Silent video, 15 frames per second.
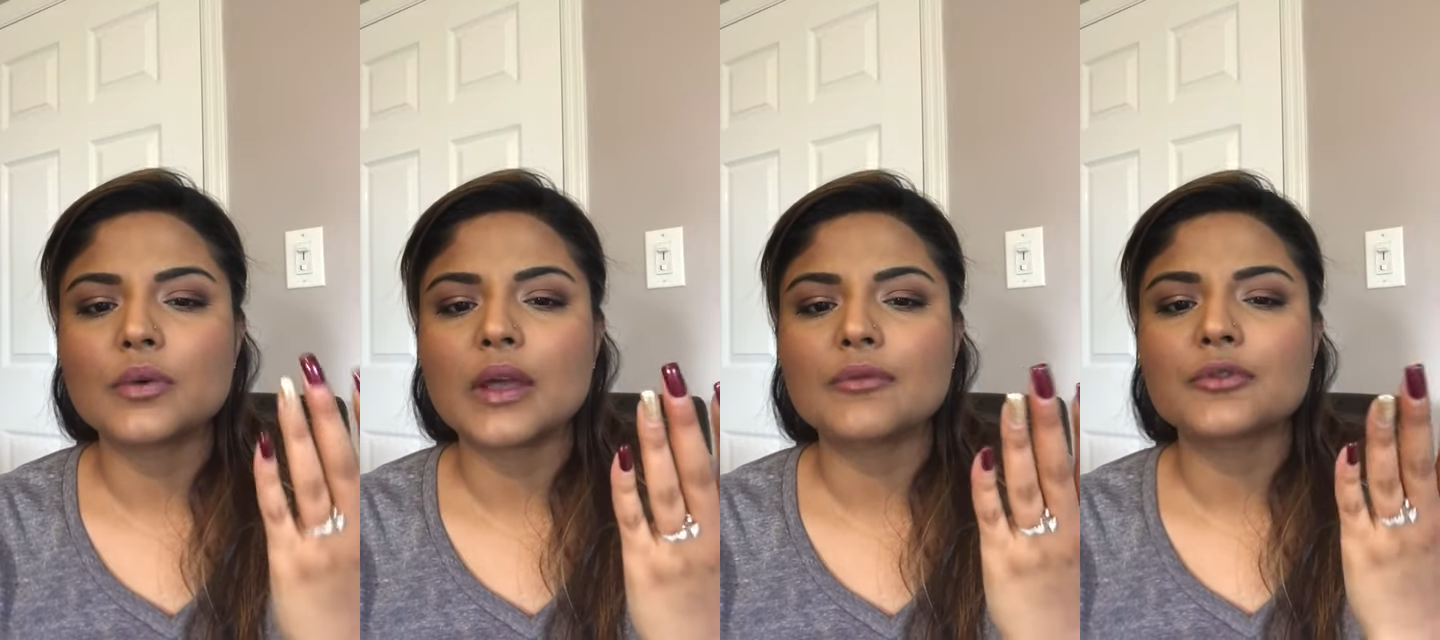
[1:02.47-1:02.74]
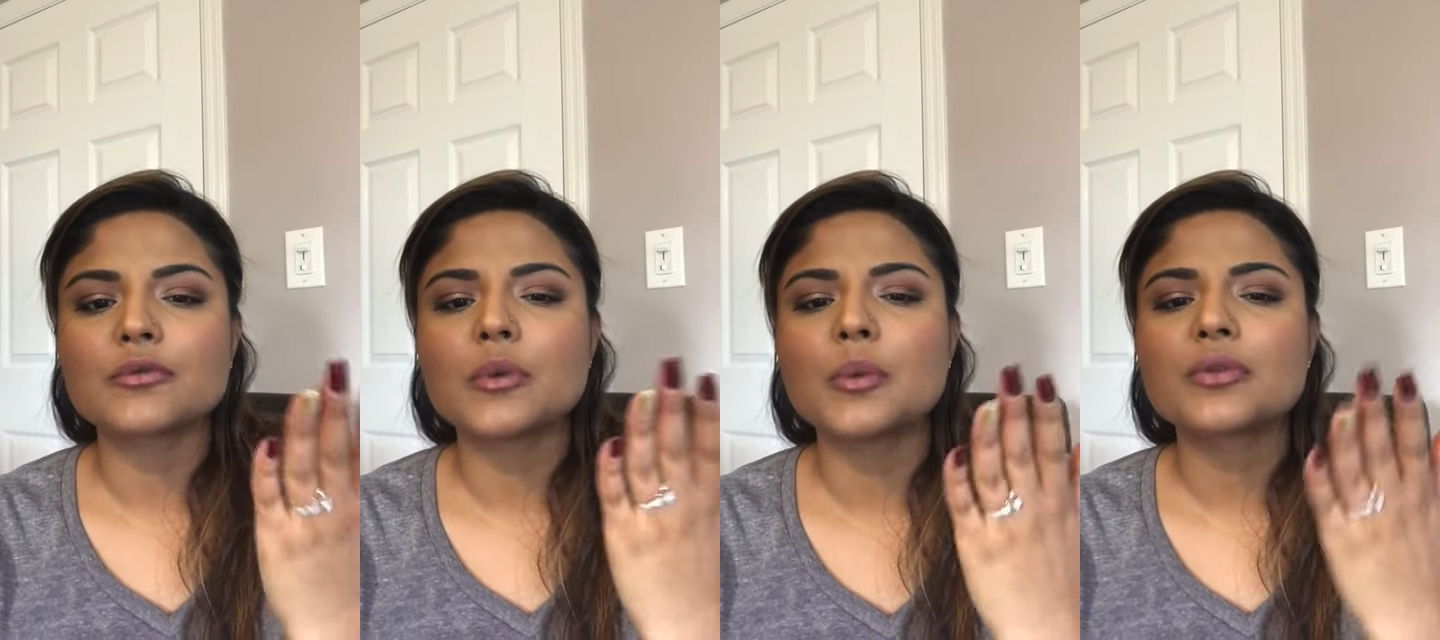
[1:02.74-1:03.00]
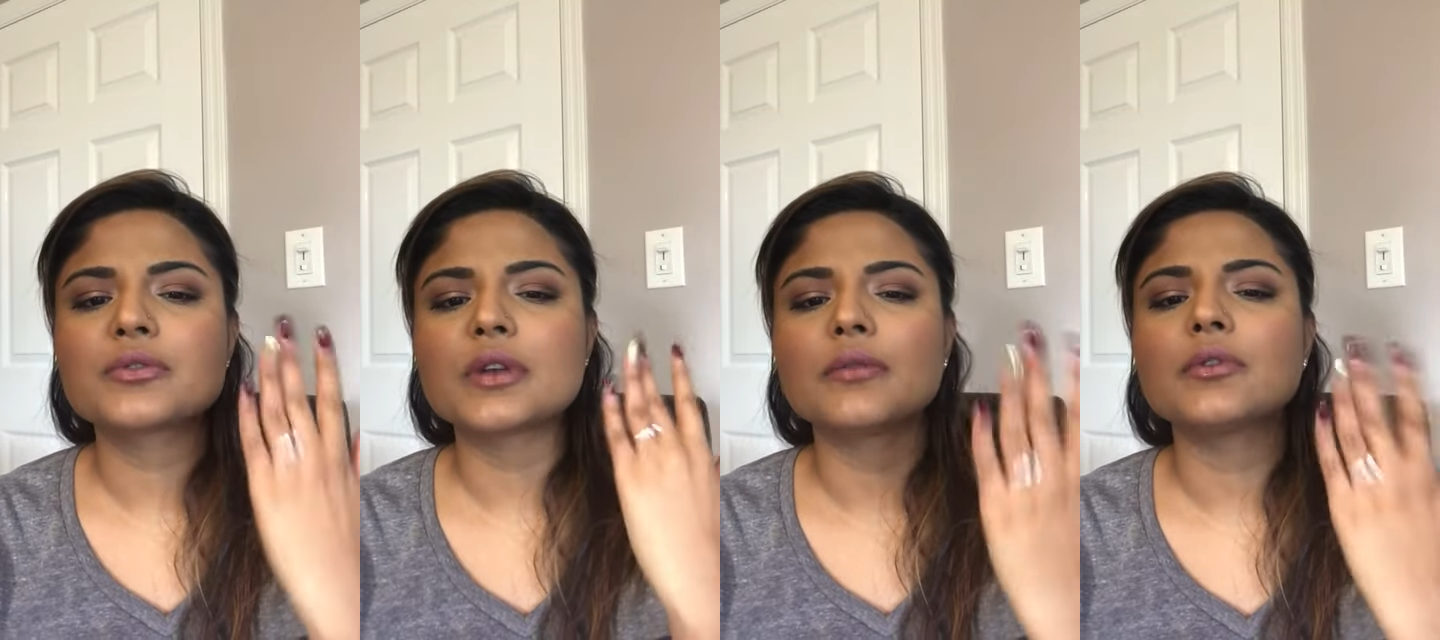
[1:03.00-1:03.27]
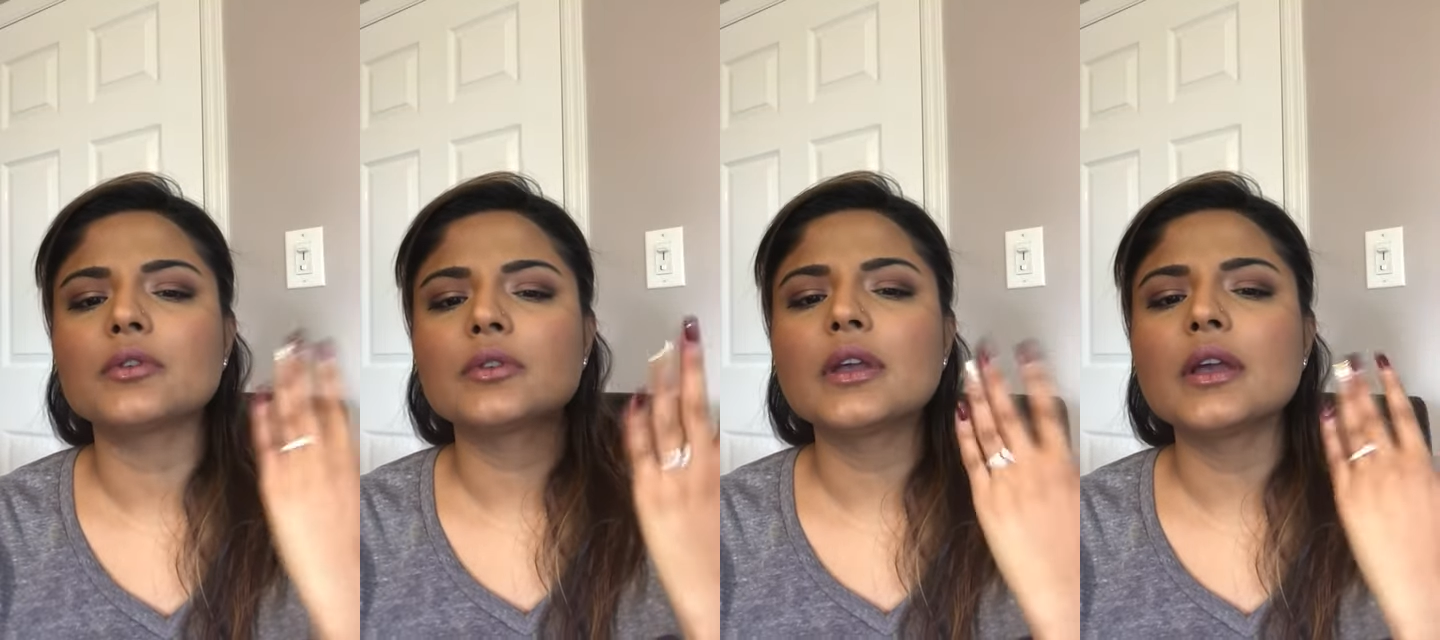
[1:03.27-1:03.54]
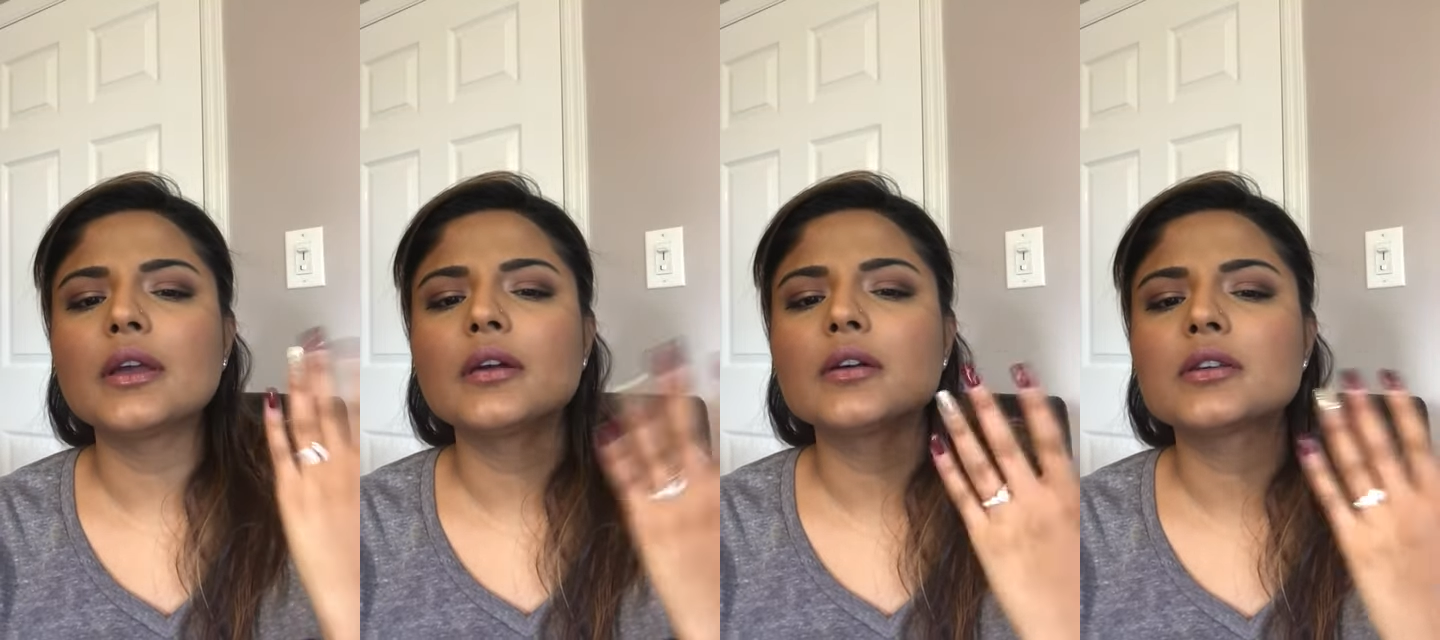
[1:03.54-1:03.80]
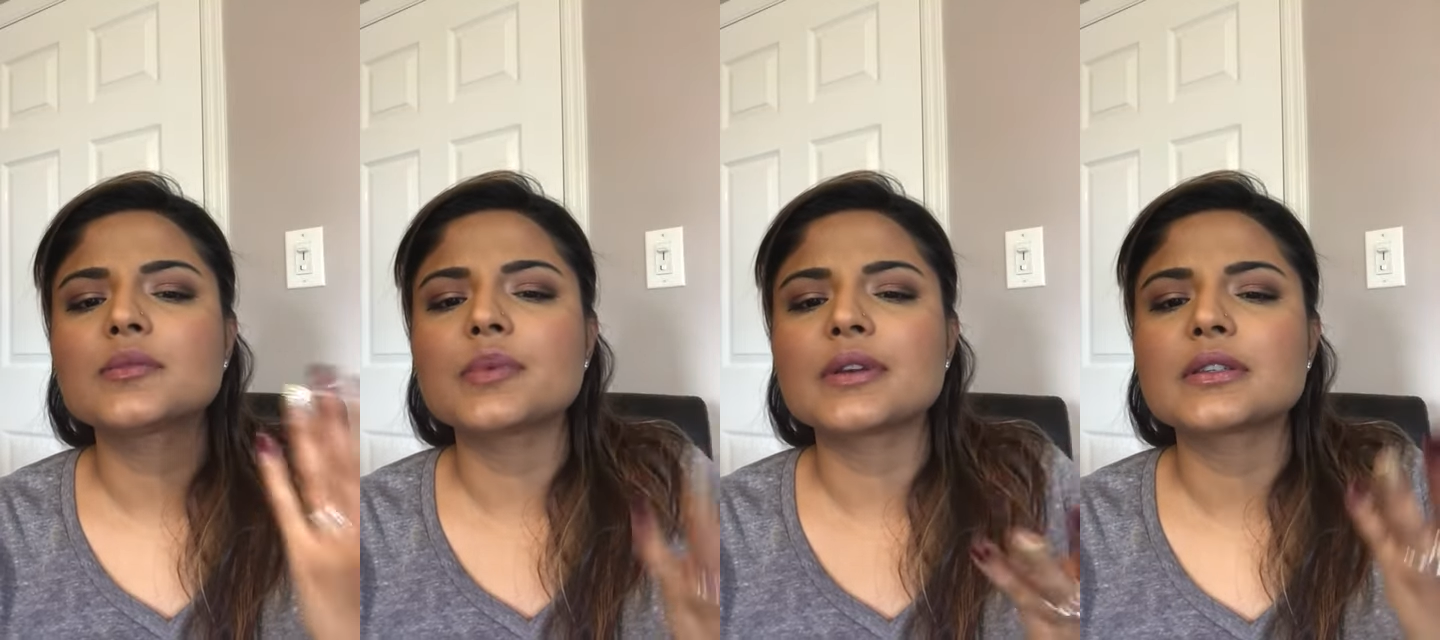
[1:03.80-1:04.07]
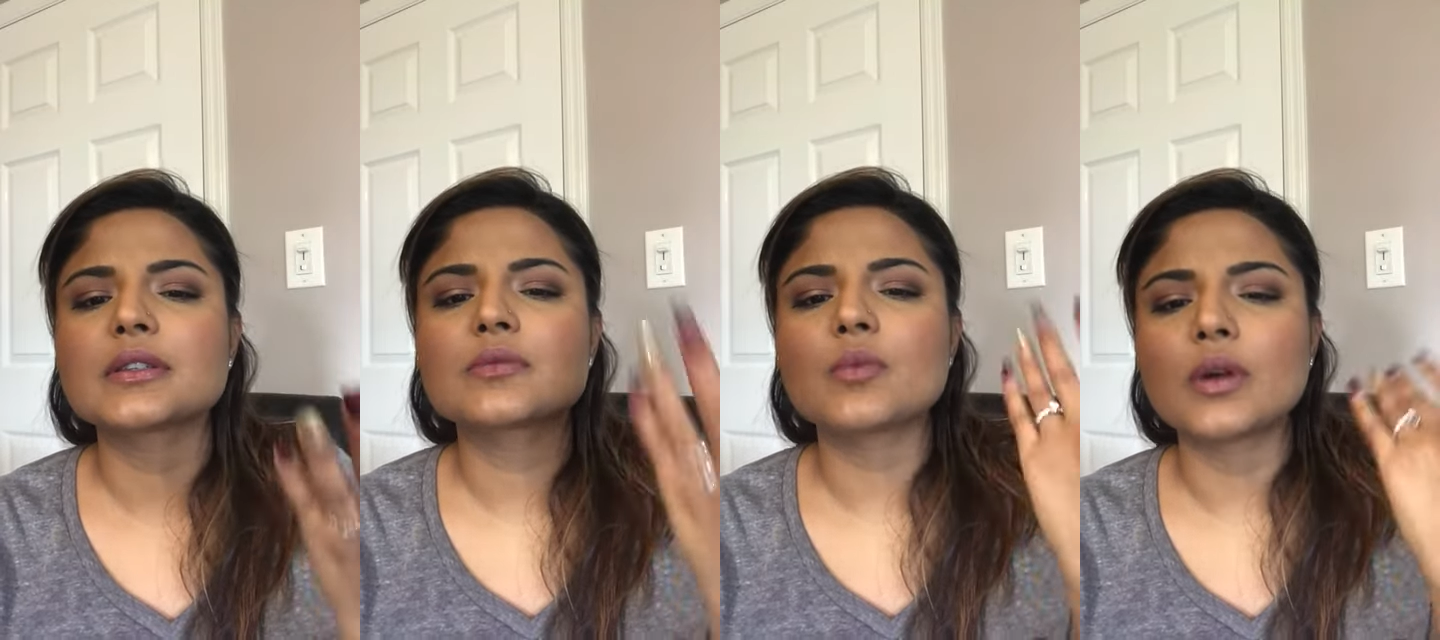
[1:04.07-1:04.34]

we have to remove several layers because it's